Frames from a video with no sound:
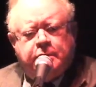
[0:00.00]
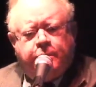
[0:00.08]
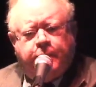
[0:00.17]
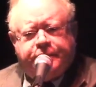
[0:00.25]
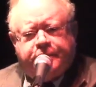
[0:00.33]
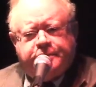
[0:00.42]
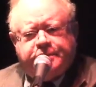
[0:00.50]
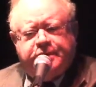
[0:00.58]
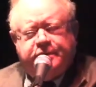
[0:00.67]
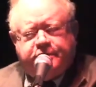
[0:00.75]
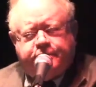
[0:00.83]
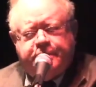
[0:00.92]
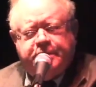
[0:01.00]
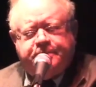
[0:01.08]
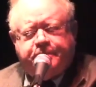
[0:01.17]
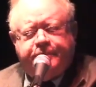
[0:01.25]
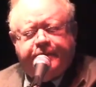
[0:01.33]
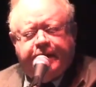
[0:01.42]
What
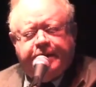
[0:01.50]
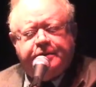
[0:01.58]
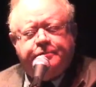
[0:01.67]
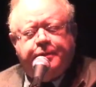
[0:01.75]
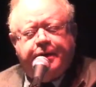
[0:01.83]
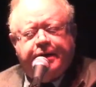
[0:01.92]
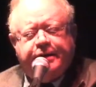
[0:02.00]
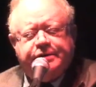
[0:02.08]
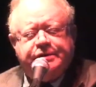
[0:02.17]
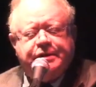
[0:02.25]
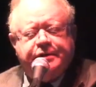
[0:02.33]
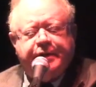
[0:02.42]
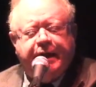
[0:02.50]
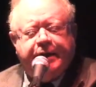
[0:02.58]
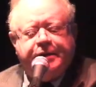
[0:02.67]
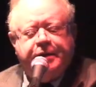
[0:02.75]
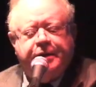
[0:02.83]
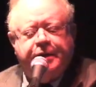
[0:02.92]
13.3 provided was
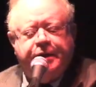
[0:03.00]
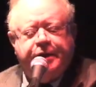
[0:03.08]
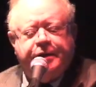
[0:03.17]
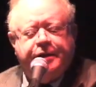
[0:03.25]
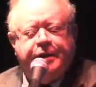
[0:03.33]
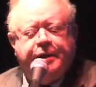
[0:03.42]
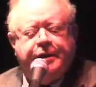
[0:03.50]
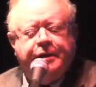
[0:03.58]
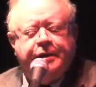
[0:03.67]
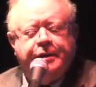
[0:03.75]
that in